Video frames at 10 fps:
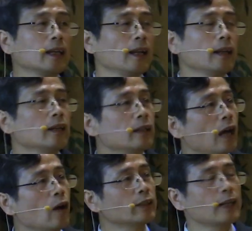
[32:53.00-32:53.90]
zinc
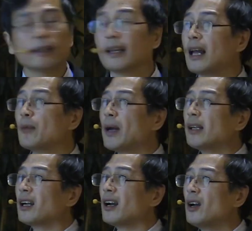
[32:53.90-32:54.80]
oxide
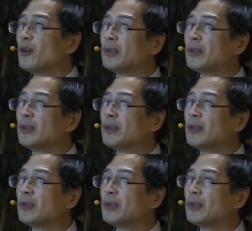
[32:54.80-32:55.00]
nanoparticle,